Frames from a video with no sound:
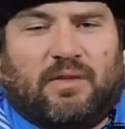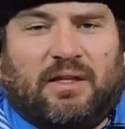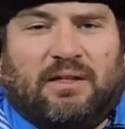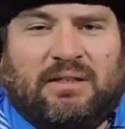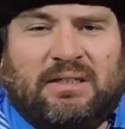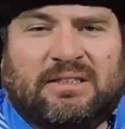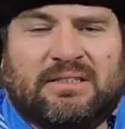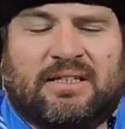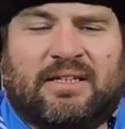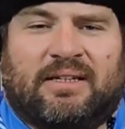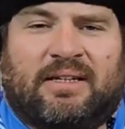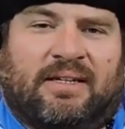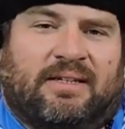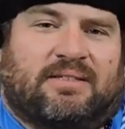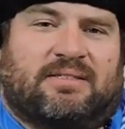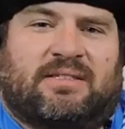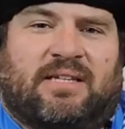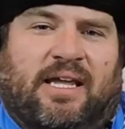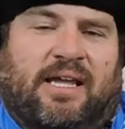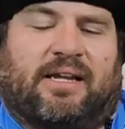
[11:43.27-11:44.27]
Let's get
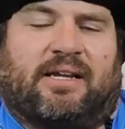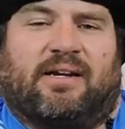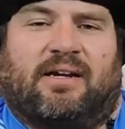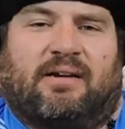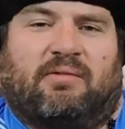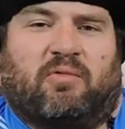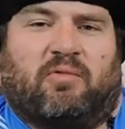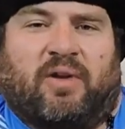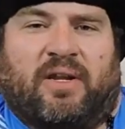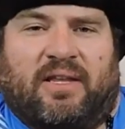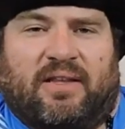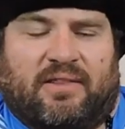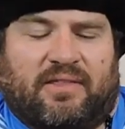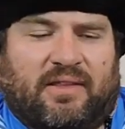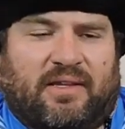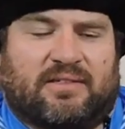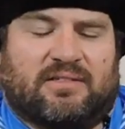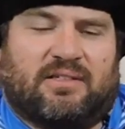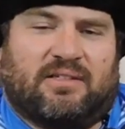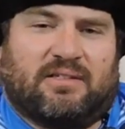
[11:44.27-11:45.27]
his take on what he
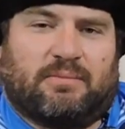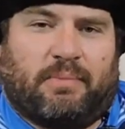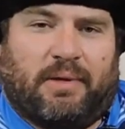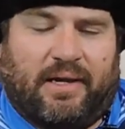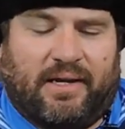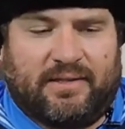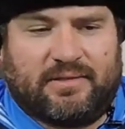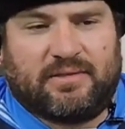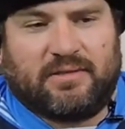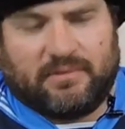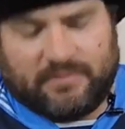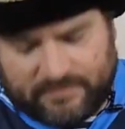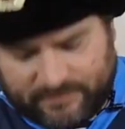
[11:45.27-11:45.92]
thinks of these pads.